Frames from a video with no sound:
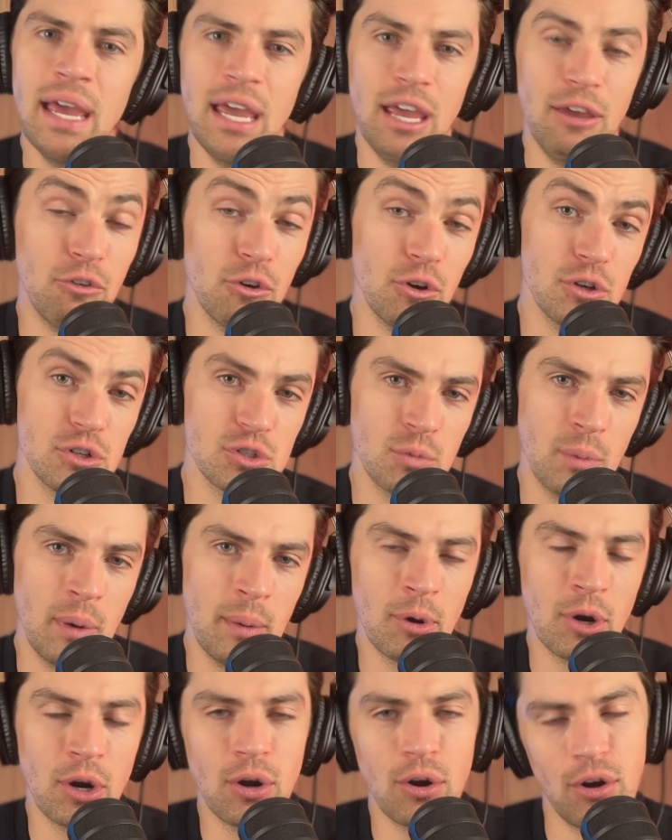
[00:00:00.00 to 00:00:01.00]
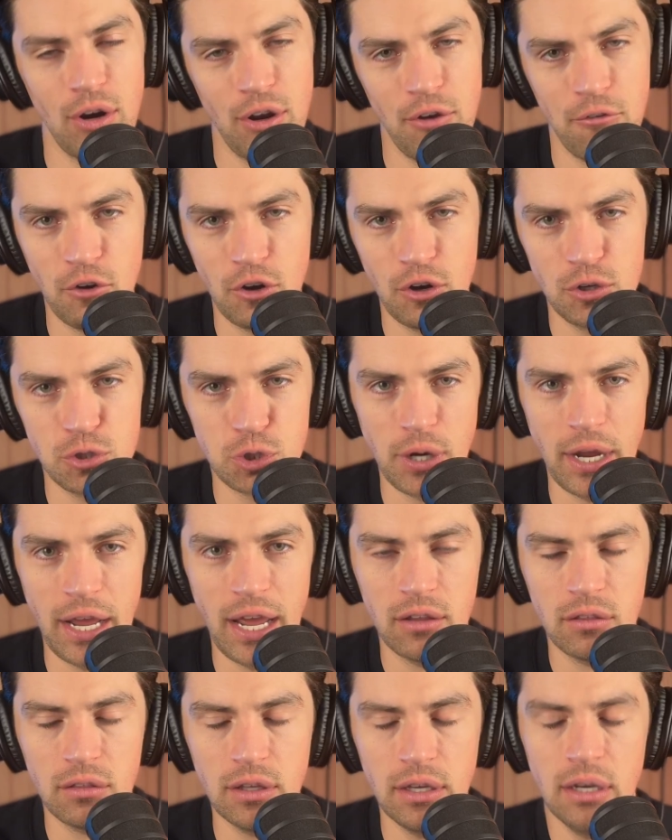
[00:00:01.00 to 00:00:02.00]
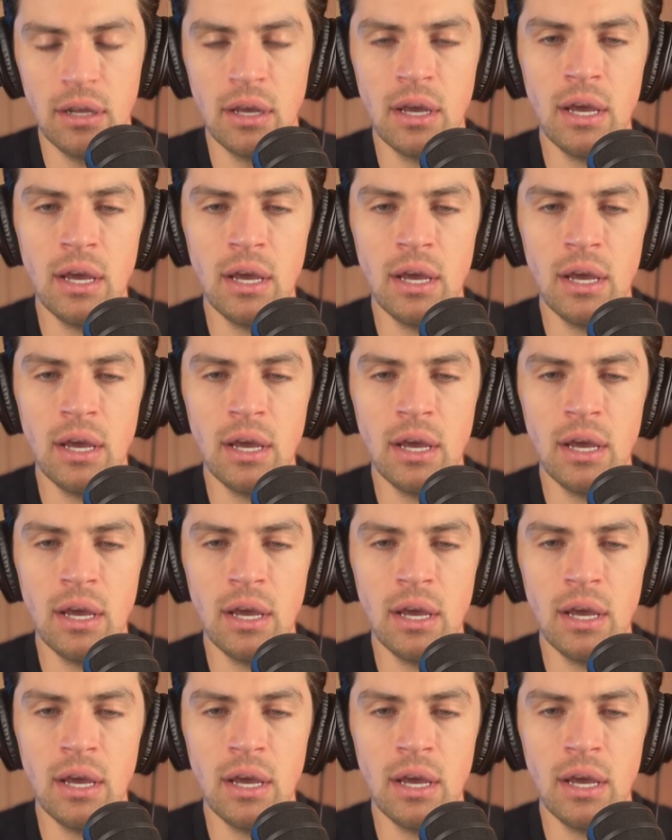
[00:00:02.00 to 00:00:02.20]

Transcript: if you're a swimmer or if you're a triathlete.